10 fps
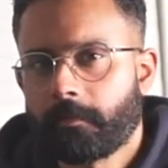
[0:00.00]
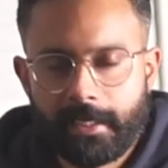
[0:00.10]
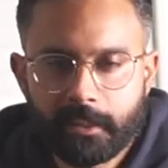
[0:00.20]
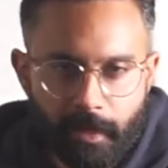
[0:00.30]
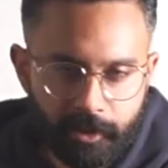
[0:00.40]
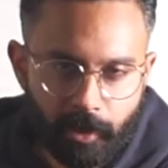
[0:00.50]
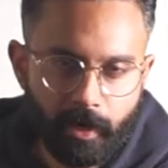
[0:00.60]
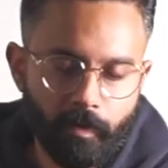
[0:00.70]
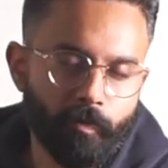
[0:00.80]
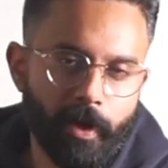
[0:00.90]

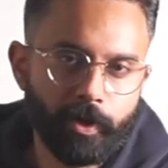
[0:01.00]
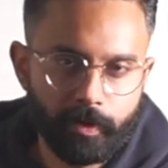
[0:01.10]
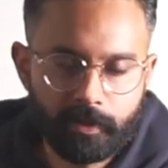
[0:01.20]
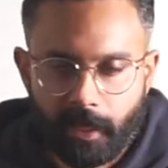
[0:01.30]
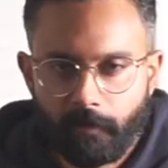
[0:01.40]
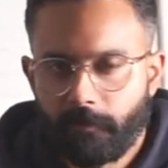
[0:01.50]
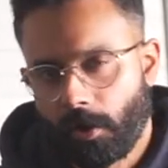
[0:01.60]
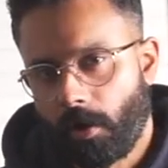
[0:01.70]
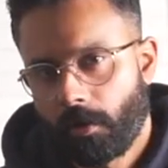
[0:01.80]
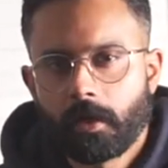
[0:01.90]
Especially when you are
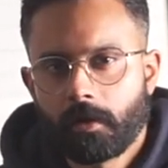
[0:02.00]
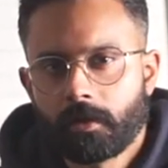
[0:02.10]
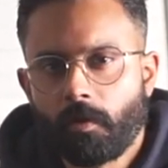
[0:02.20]
self-taught.